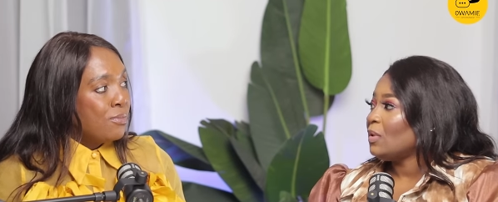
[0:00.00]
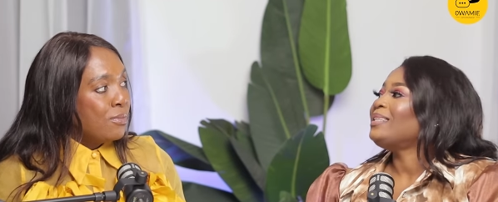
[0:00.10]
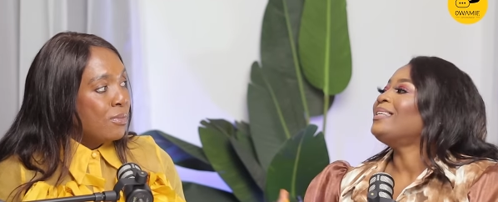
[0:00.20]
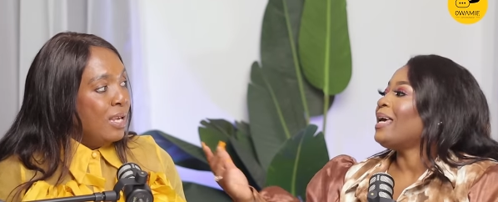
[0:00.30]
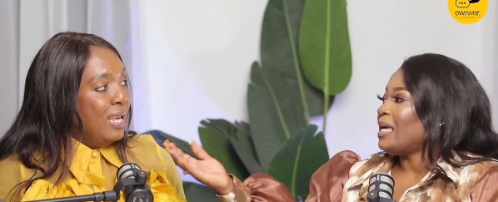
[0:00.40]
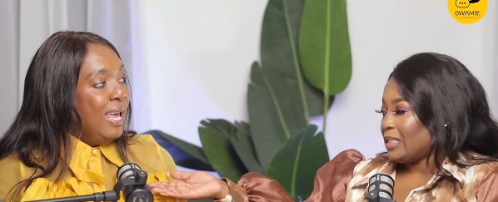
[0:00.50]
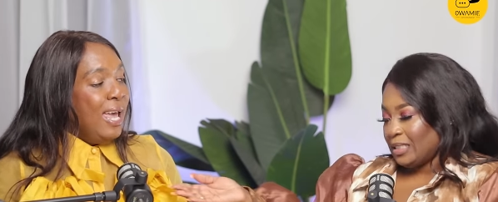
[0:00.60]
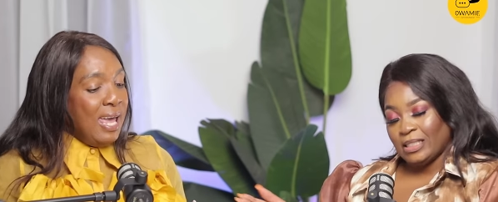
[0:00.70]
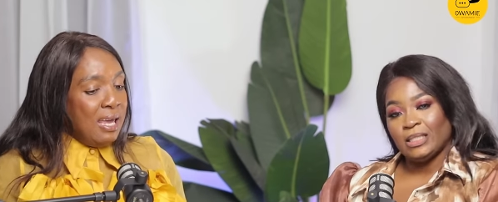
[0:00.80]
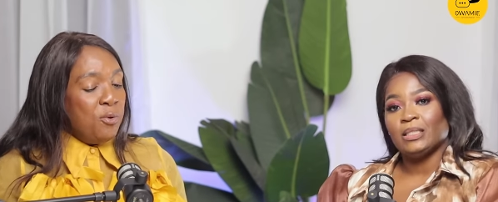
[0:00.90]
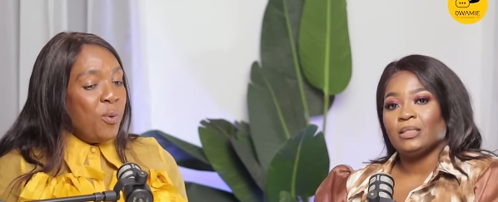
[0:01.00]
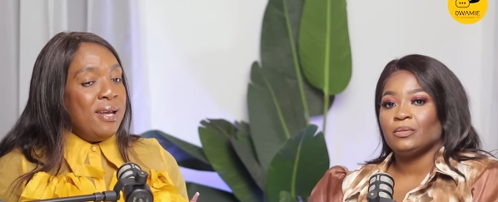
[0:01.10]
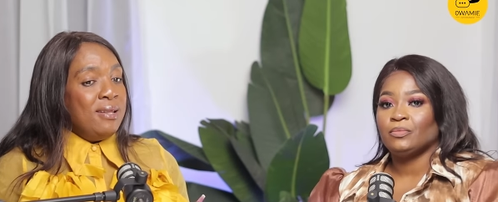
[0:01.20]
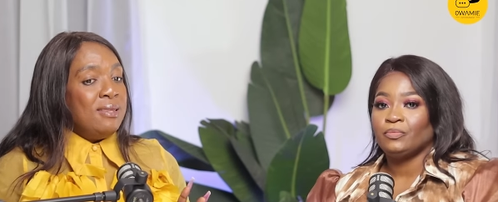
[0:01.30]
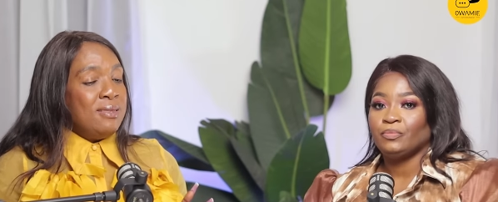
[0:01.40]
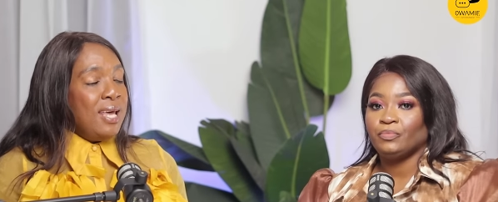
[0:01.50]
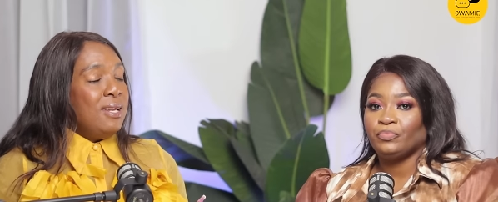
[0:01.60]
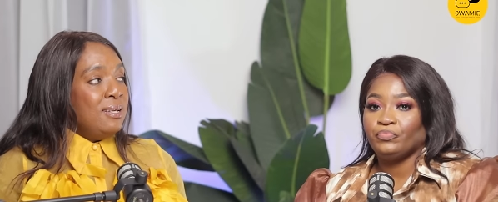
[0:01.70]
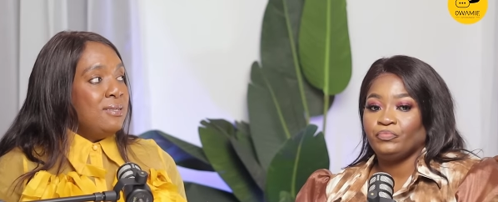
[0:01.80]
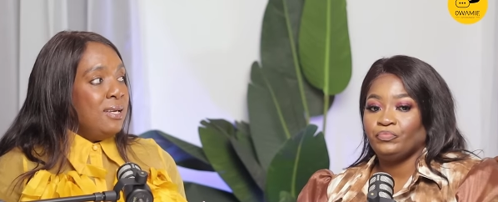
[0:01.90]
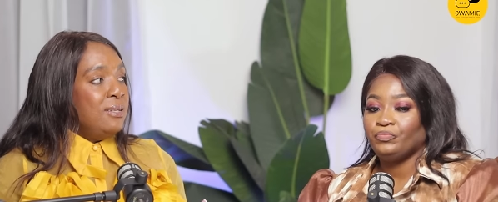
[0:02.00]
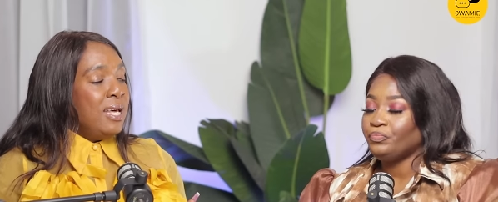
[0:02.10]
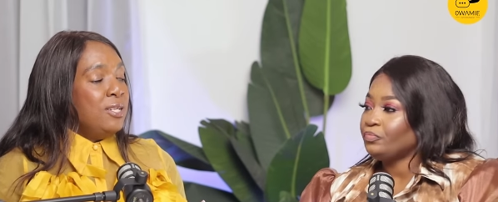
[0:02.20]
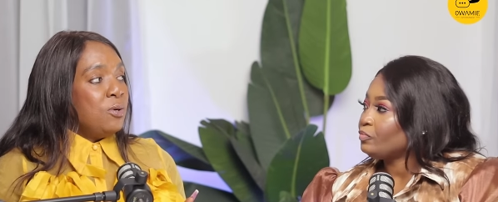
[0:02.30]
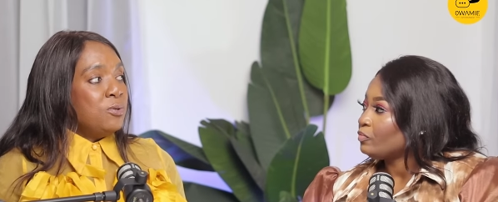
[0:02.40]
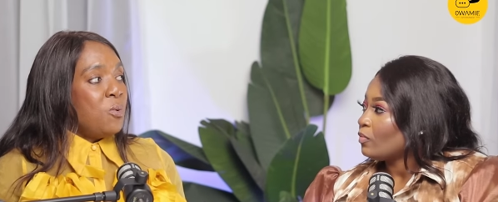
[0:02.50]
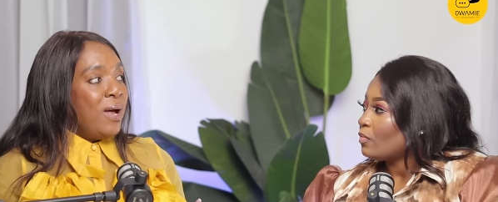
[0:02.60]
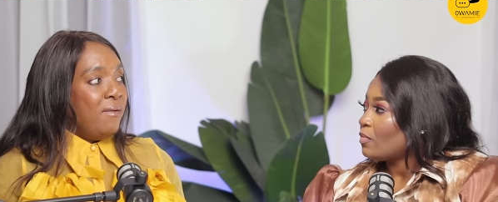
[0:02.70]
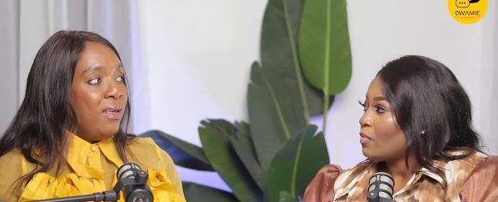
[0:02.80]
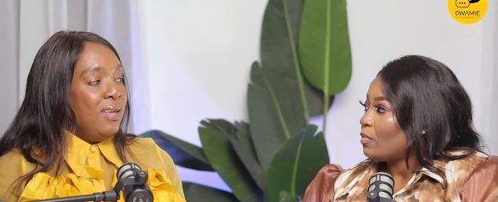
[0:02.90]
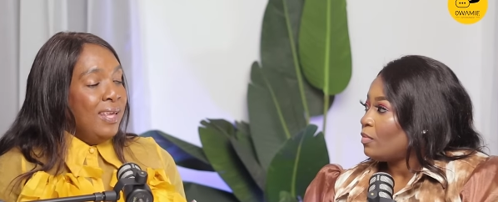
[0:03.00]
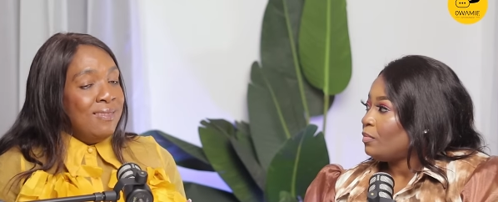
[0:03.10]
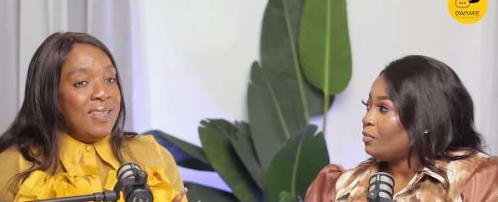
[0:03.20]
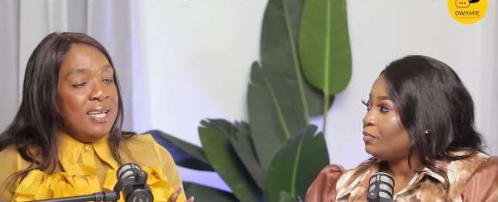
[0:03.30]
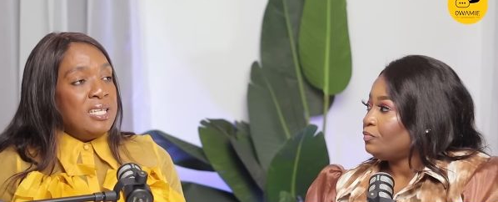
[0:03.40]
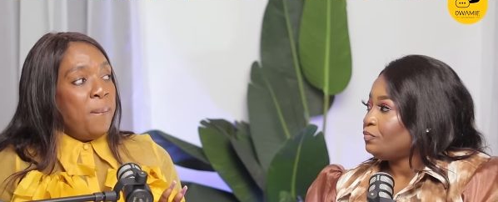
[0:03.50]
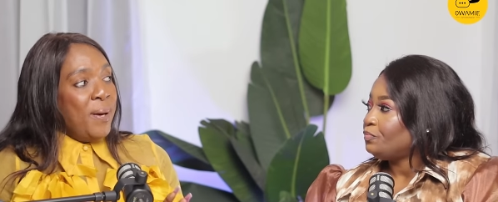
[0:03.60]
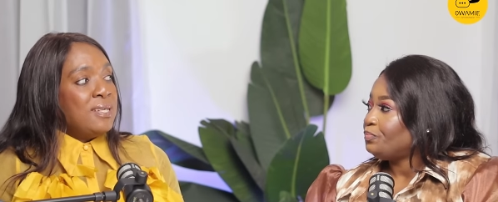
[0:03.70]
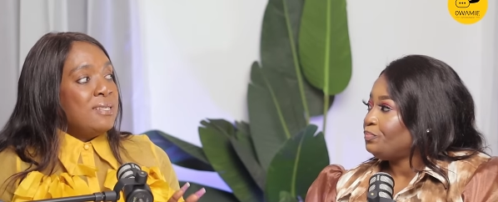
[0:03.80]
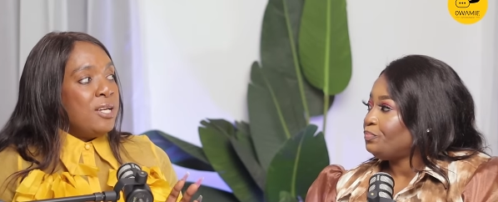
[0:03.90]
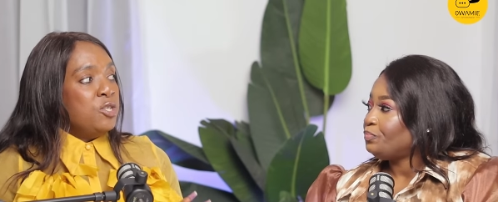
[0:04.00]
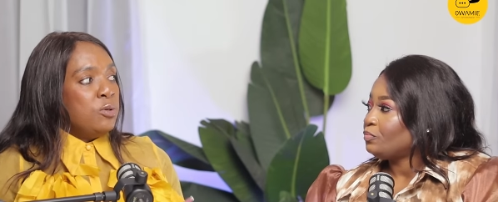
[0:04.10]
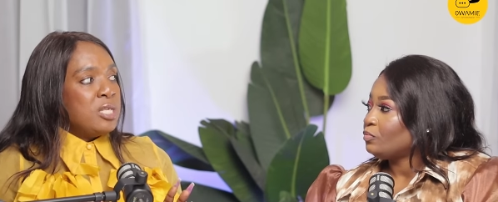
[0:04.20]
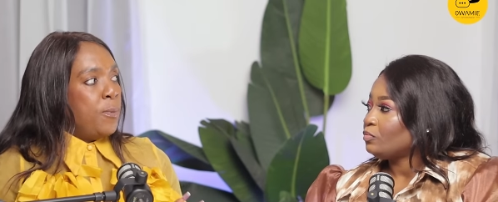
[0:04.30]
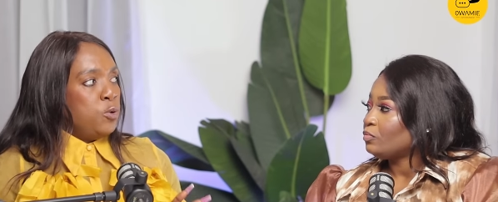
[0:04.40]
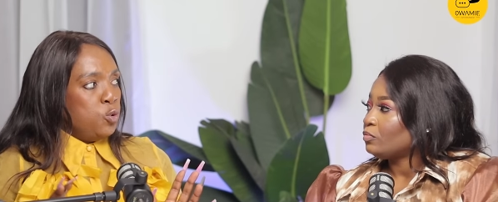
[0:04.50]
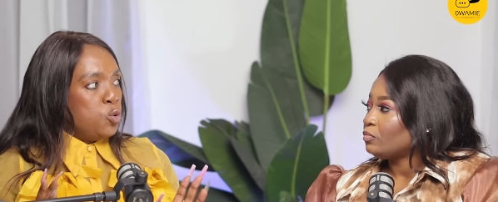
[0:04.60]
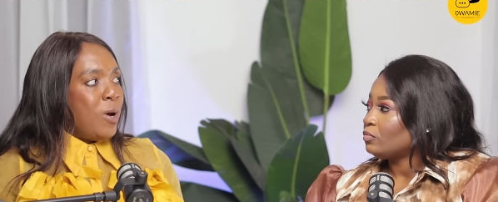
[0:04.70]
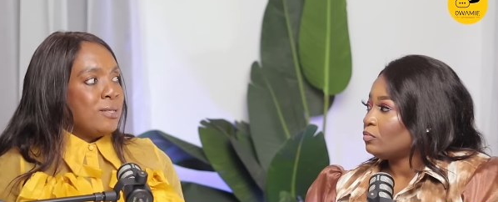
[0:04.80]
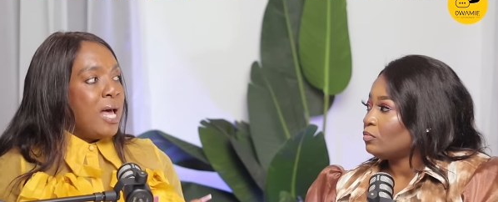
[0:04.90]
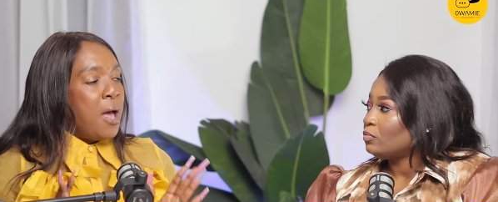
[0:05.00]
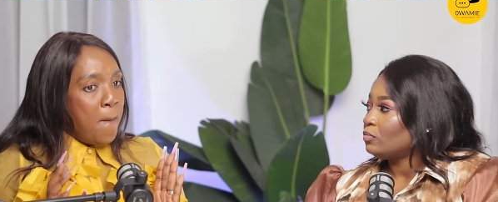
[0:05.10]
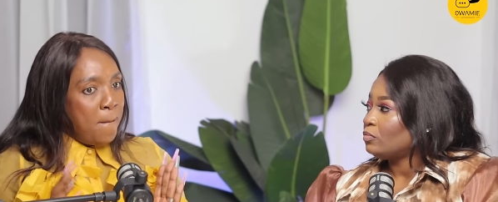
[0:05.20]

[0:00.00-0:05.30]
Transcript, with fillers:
Speaker 1: And when that is it, that is also one thing. There is a person that is not supposed to Twasa,